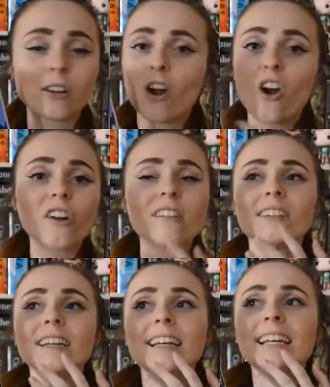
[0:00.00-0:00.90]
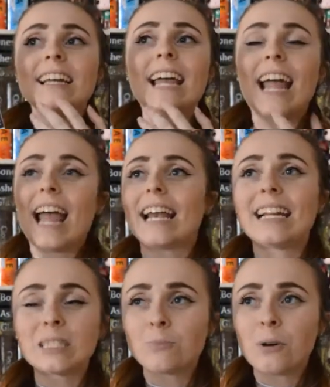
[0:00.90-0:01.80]
There aren't
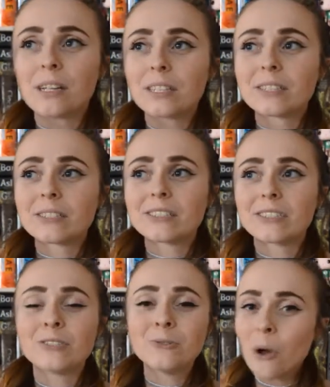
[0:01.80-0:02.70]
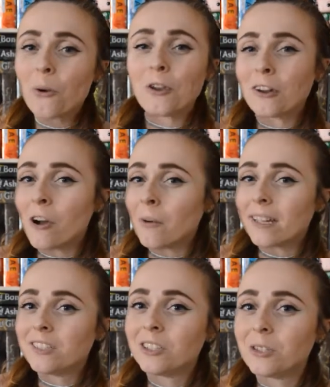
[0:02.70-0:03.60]
any spoilers, you know what you're going
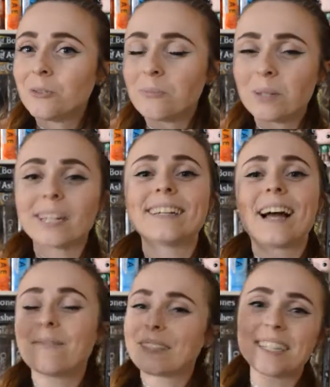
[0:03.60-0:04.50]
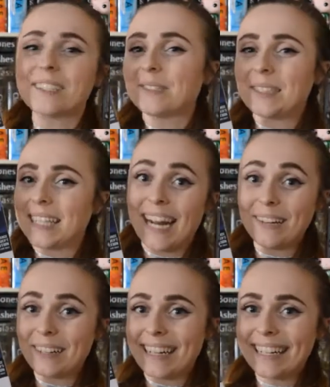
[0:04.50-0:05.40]
into, but I'm excited to read it
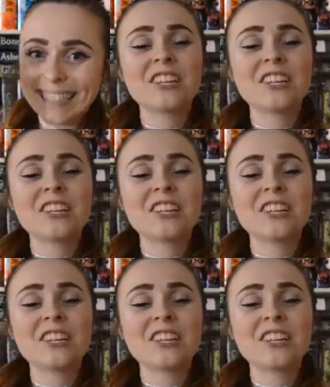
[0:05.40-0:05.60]
anyway.